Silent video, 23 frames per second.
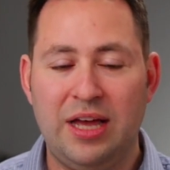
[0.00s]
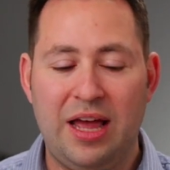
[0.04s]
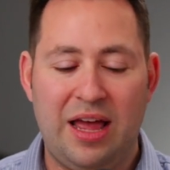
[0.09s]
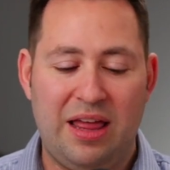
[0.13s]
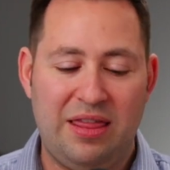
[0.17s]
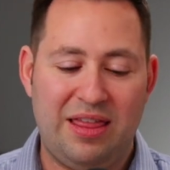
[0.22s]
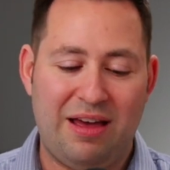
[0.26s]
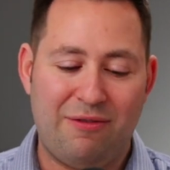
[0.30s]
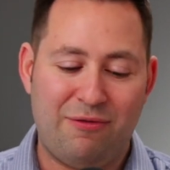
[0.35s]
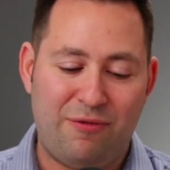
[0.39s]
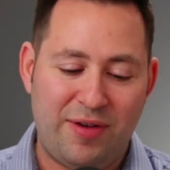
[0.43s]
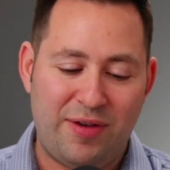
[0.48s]

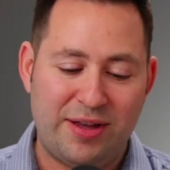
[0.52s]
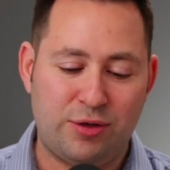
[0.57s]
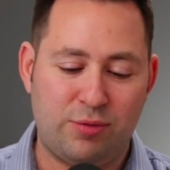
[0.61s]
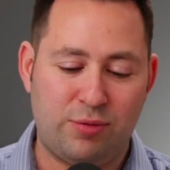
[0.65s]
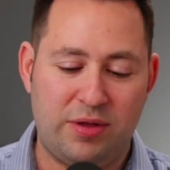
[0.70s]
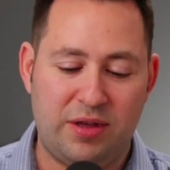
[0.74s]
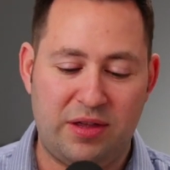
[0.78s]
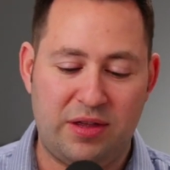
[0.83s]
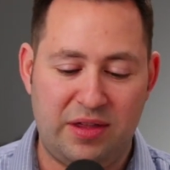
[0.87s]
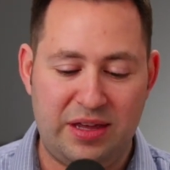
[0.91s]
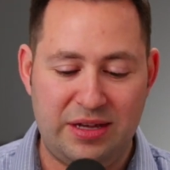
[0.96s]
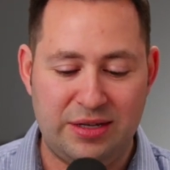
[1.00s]
that fits
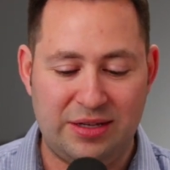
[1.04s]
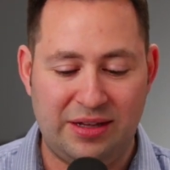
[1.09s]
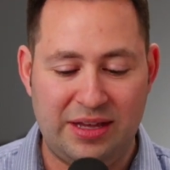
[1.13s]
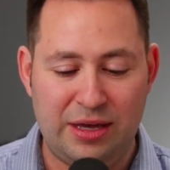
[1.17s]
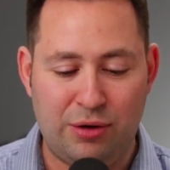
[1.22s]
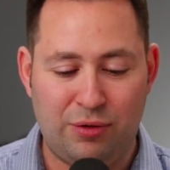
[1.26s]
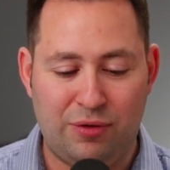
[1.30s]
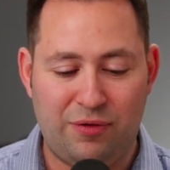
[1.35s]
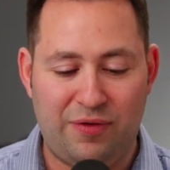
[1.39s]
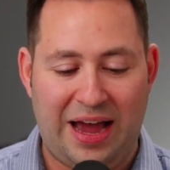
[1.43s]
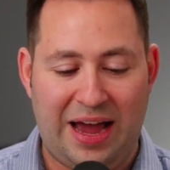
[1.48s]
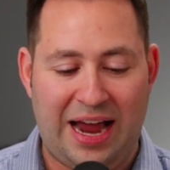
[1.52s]
within these
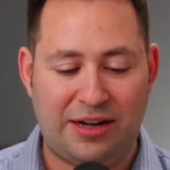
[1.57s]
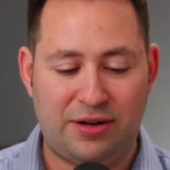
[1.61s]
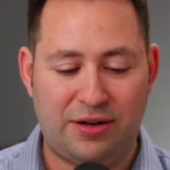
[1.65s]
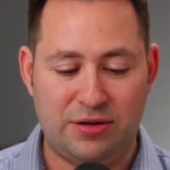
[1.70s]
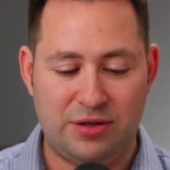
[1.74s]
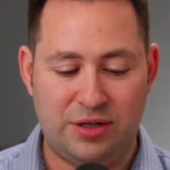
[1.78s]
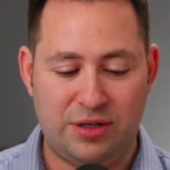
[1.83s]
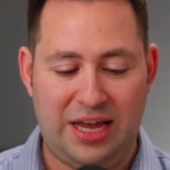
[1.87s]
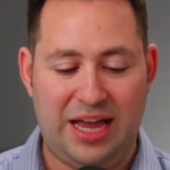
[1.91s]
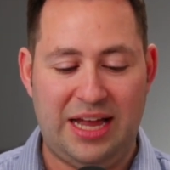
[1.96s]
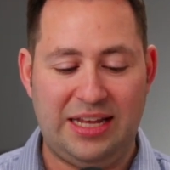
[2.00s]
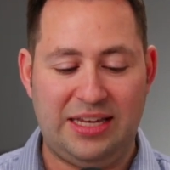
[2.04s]
legal
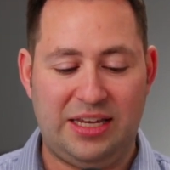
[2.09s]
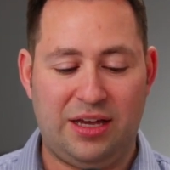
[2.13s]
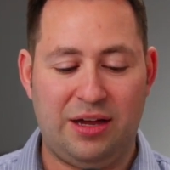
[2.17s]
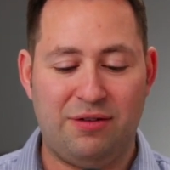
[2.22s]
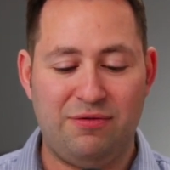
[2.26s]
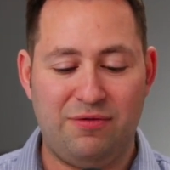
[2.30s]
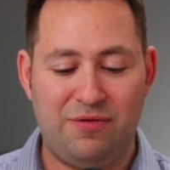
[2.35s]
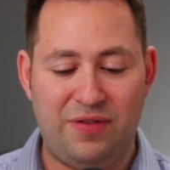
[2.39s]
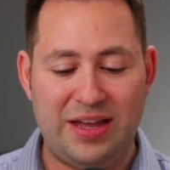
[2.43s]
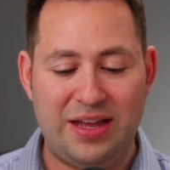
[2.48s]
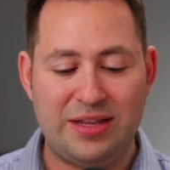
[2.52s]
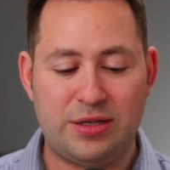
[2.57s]
factors and
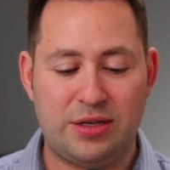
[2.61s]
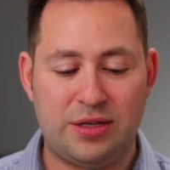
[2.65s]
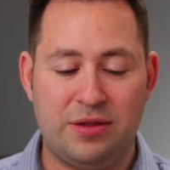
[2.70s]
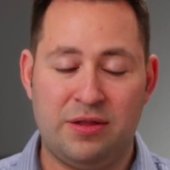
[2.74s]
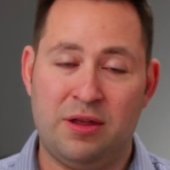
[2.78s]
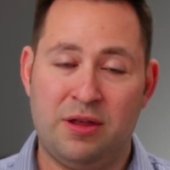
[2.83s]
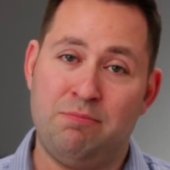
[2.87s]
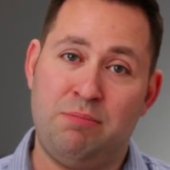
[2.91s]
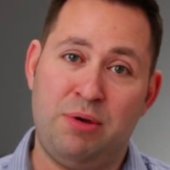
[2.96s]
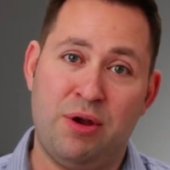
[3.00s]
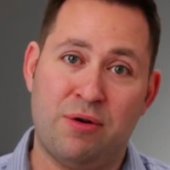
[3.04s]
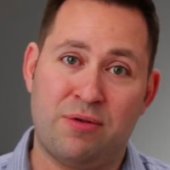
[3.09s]
convince the
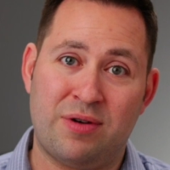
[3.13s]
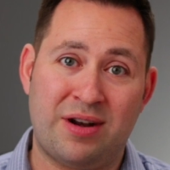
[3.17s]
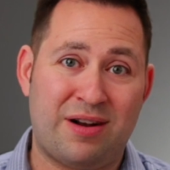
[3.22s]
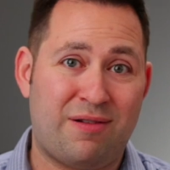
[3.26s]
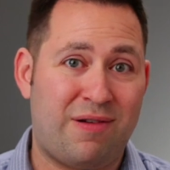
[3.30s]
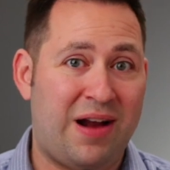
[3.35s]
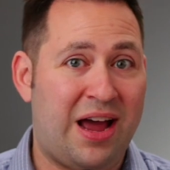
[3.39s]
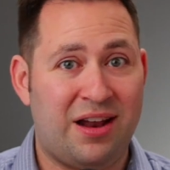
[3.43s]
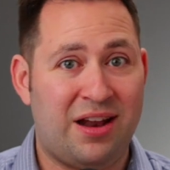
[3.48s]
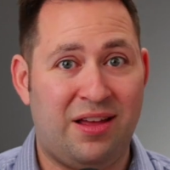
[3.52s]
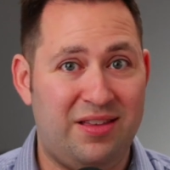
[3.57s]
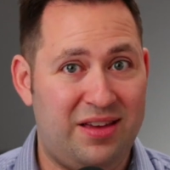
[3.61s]

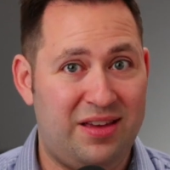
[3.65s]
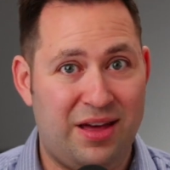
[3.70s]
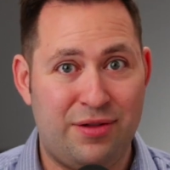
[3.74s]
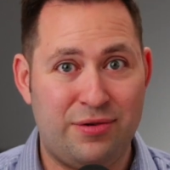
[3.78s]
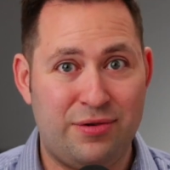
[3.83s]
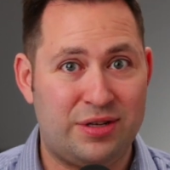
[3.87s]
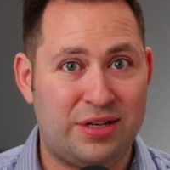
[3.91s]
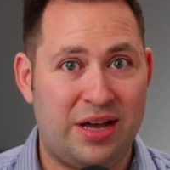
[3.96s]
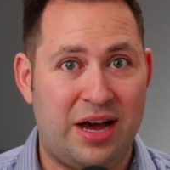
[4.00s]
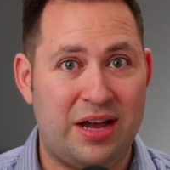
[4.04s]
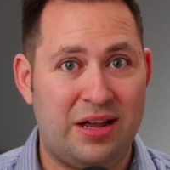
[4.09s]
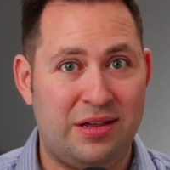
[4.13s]
bureaucrat on the other
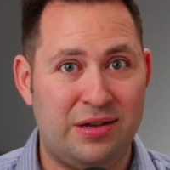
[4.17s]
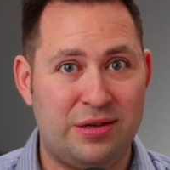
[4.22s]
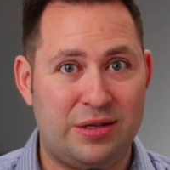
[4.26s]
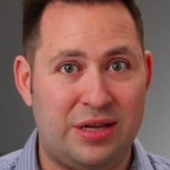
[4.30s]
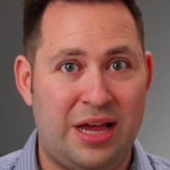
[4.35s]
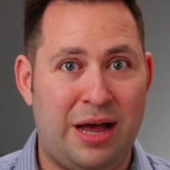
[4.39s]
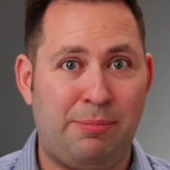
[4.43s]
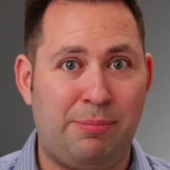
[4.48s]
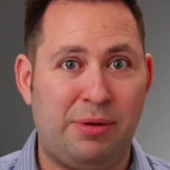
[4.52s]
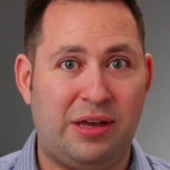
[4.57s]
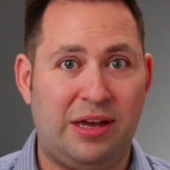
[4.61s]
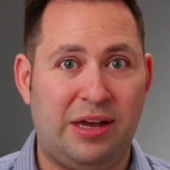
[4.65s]
side of this
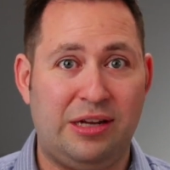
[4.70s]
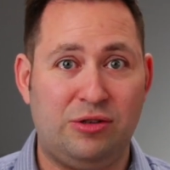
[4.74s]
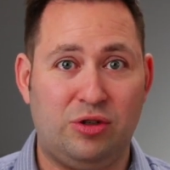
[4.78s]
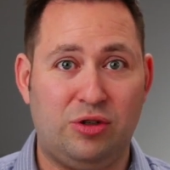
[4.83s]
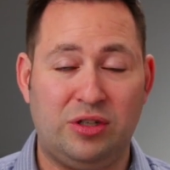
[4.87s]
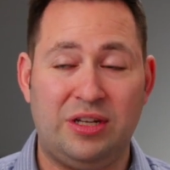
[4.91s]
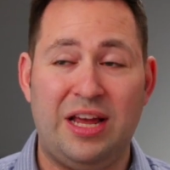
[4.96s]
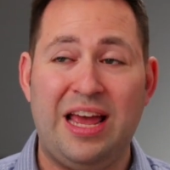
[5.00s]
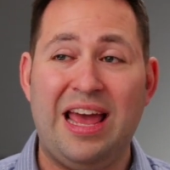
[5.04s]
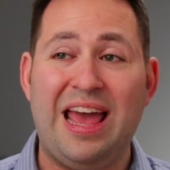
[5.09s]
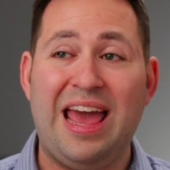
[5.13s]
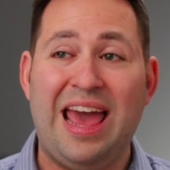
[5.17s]
application,
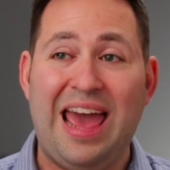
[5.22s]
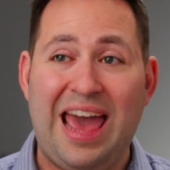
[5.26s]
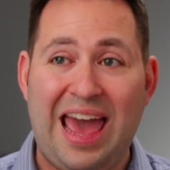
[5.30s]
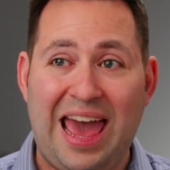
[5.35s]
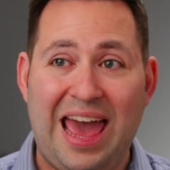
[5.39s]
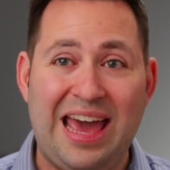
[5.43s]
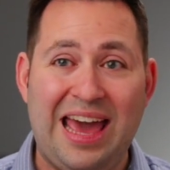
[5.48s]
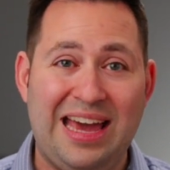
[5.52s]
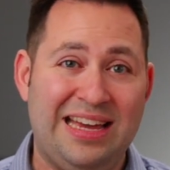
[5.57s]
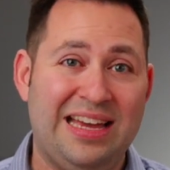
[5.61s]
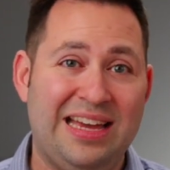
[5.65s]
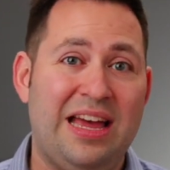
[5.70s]

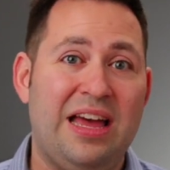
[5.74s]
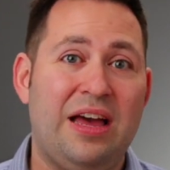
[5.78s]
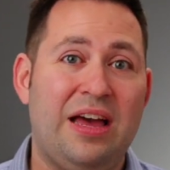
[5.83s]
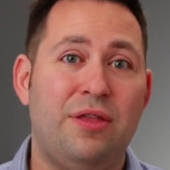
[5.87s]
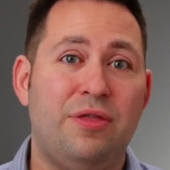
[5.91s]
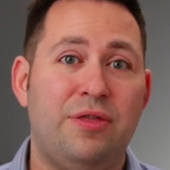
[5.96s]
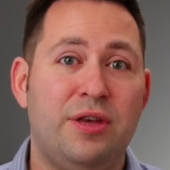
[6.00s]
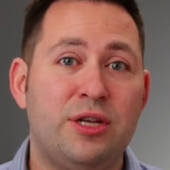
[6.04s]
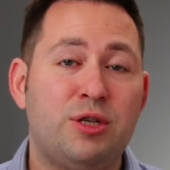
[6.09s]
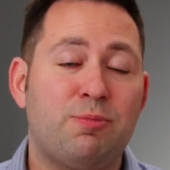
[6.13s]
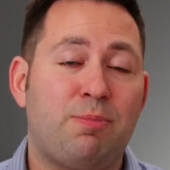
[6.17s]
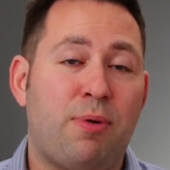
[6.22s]
hey,
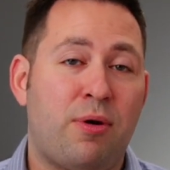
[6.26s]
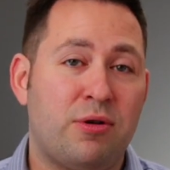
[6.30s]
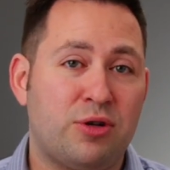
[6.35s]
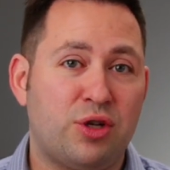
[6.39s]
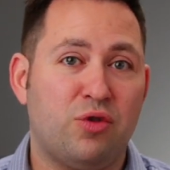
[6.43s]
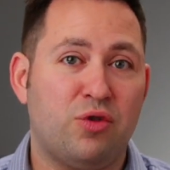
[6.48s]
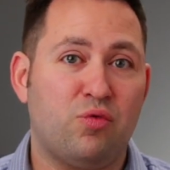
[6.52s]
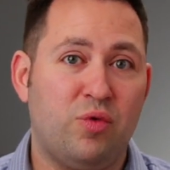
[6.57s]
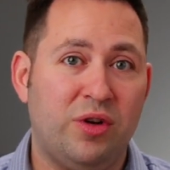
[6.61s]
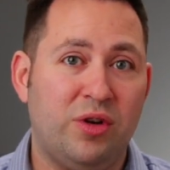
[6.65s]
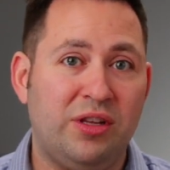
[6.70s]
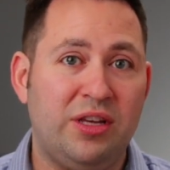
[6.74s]
this
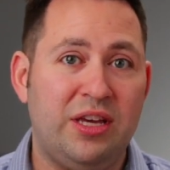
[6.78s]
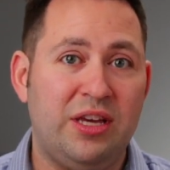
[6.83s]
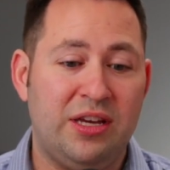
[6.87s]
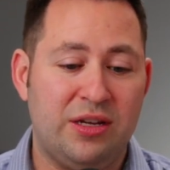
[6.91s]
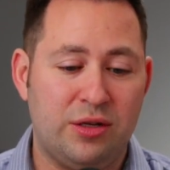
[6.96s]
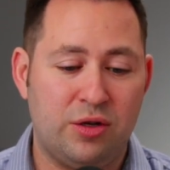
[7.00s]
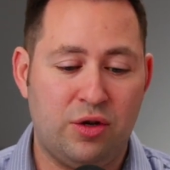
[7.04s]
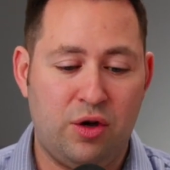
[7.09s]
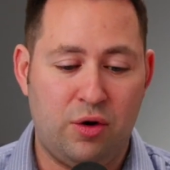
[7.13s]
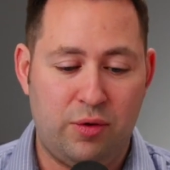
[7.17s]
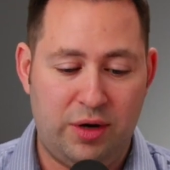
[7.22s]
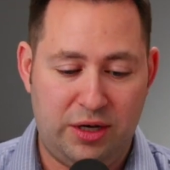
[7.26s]
person really
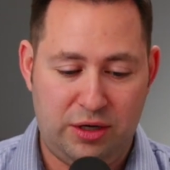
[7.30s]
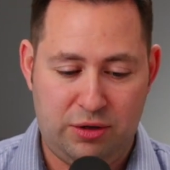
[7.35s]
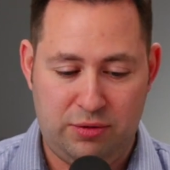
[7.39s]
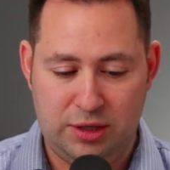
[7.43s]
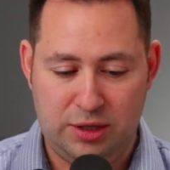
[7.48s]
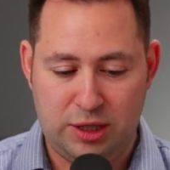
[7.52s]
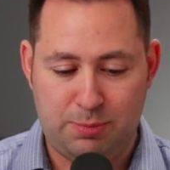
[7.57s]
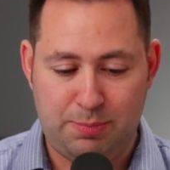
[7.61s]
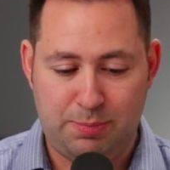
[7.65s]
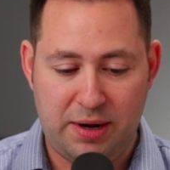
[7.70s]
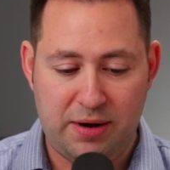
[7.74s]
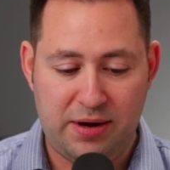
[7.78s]
is going to
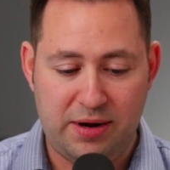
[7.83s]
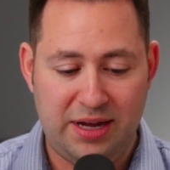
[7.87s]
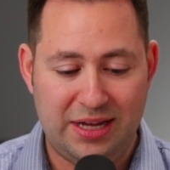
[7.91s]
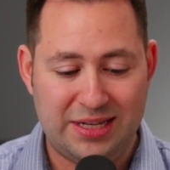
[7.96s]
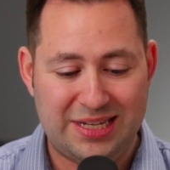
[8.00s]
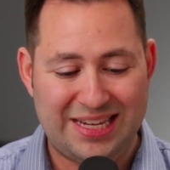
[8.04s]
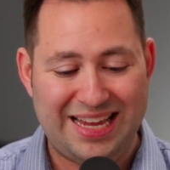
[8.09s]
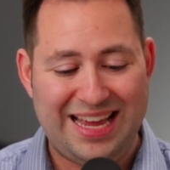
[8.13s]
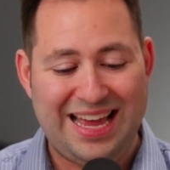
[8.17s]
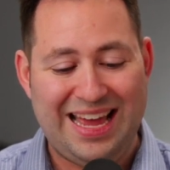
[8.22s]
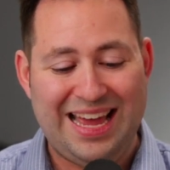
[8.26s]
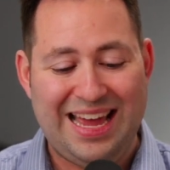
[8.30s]
experience
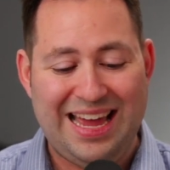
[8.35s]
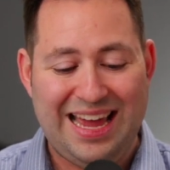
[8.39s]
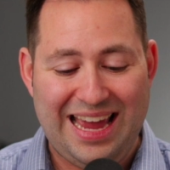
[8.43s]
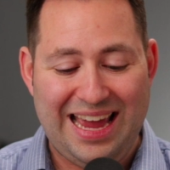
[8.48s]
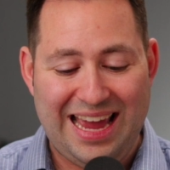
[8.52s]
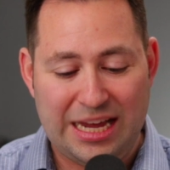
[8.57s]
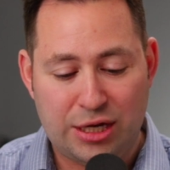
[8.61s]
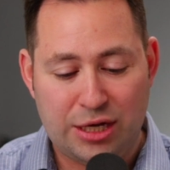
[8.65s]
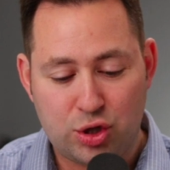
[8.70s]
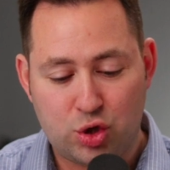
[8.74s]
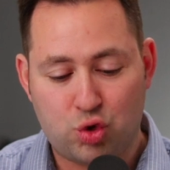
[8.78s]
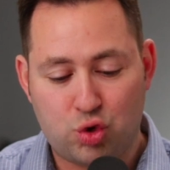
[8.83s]

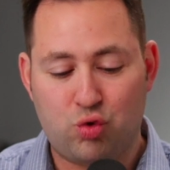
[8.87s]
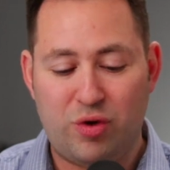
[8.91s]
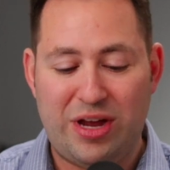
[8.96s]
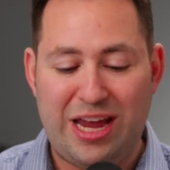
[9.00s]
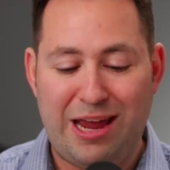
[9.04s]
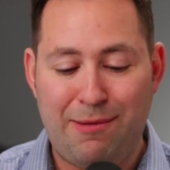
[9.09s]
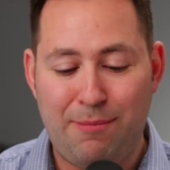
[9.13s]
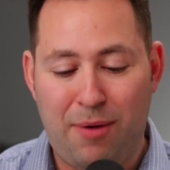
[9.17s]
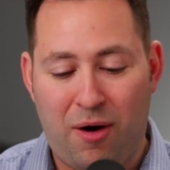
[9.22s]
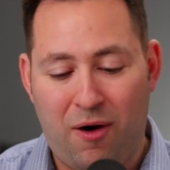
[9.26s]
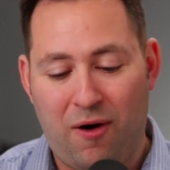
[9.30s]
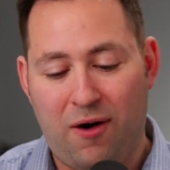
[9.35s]

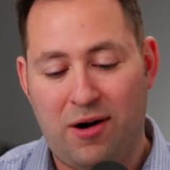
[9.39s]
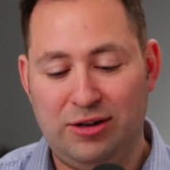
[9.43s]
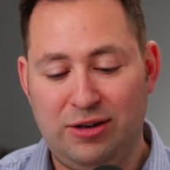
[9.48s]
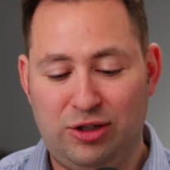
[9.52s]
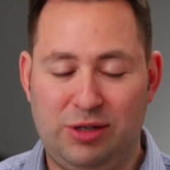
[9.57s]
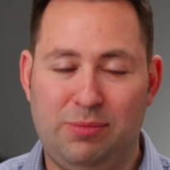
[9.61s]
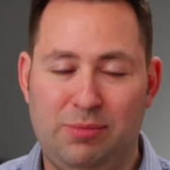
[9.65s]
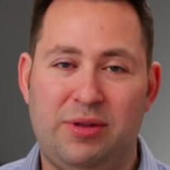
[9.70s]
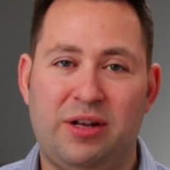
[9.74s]
extreme hardship.